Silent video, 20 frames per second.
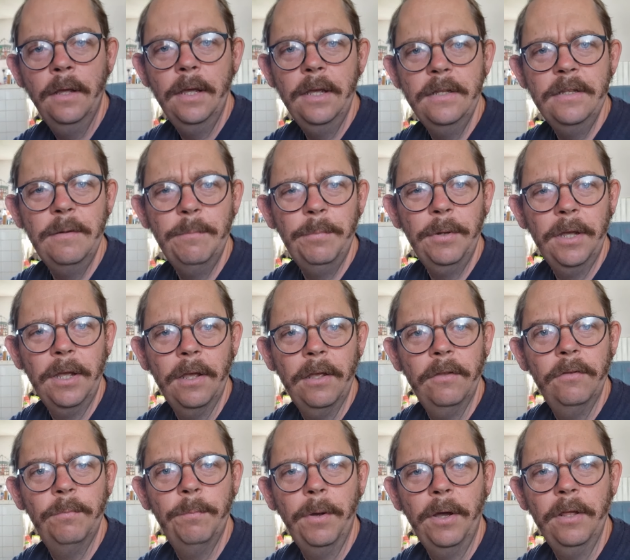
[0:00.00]
Is it
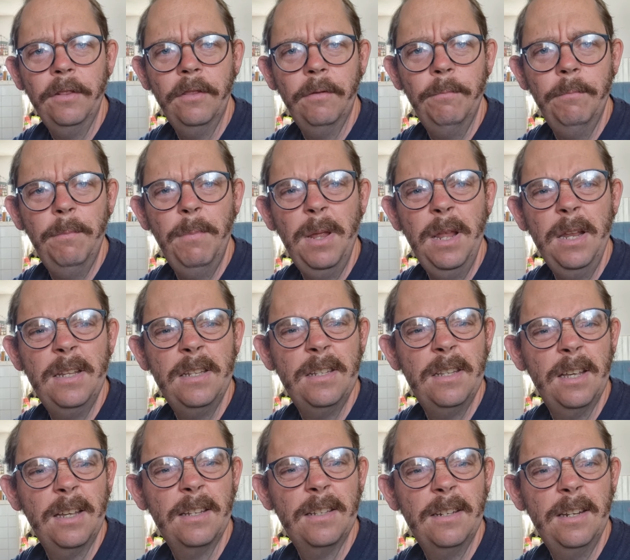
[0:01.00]
because by the mid
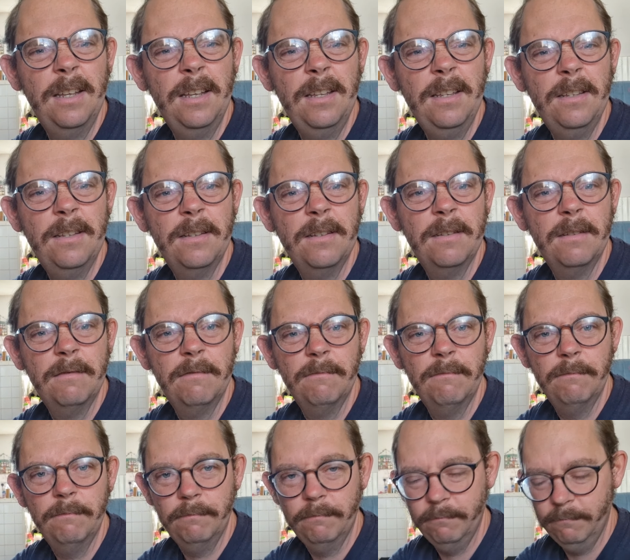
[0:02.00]
60s
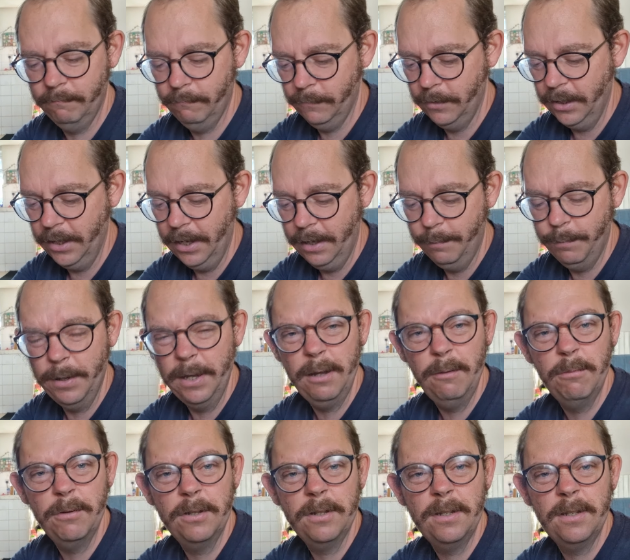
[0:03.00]
the EP
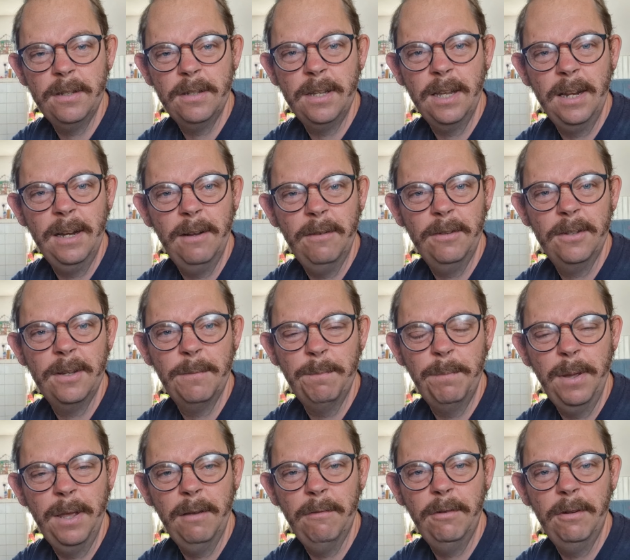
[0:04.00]
was seen as a
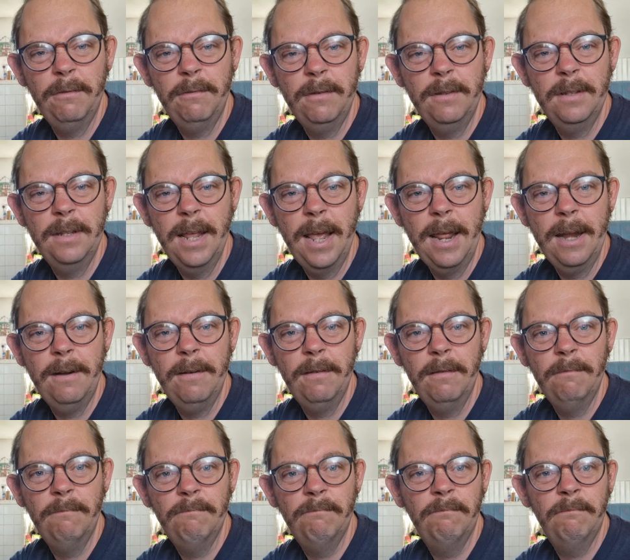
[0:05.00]
bit of a dead,
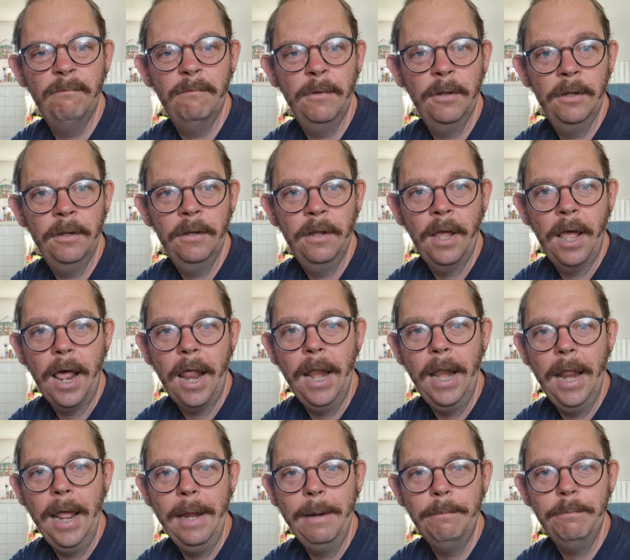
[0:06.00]
a
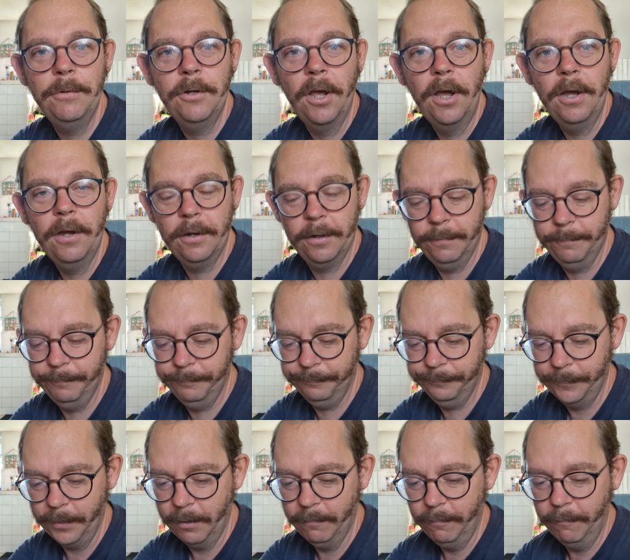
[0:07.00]
lame duck
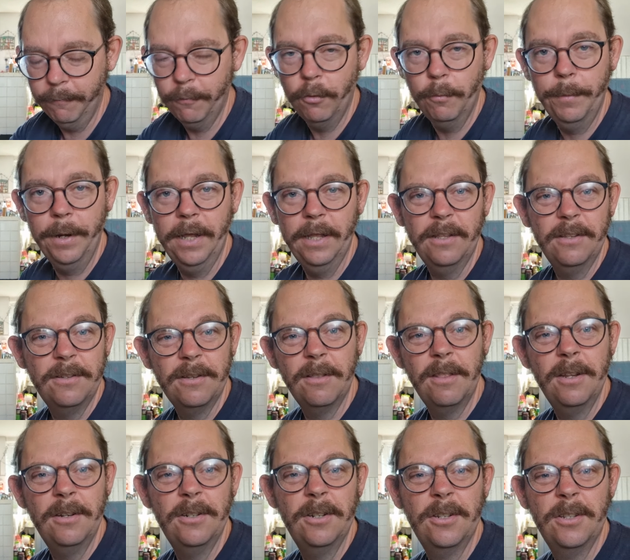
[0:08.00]
of a format, and so
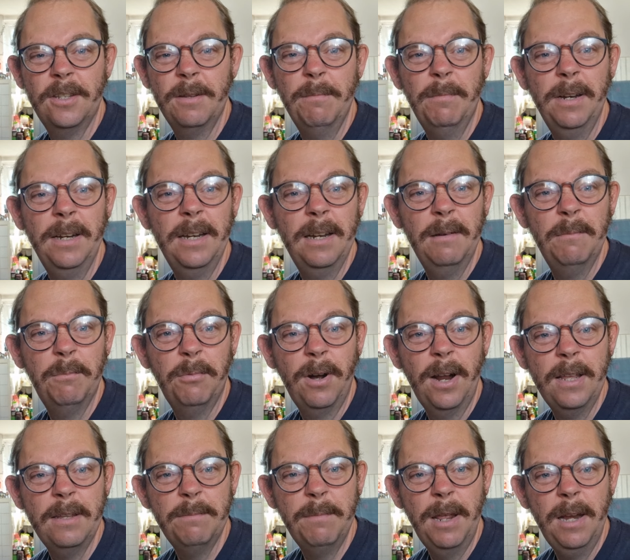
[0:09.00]
they just simply didn't
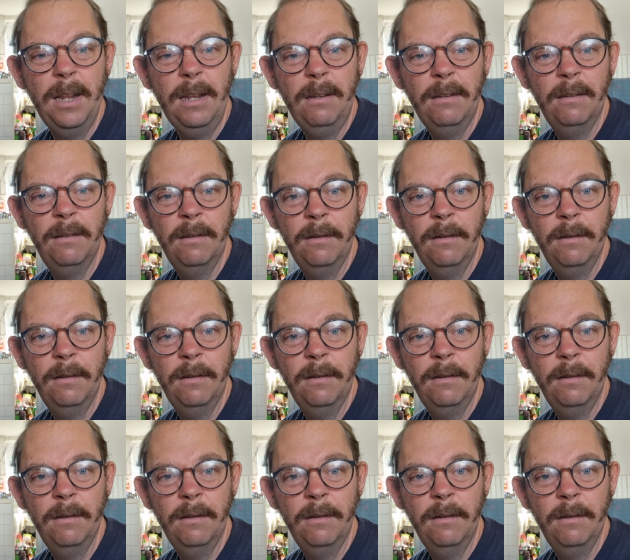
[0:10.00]
press many.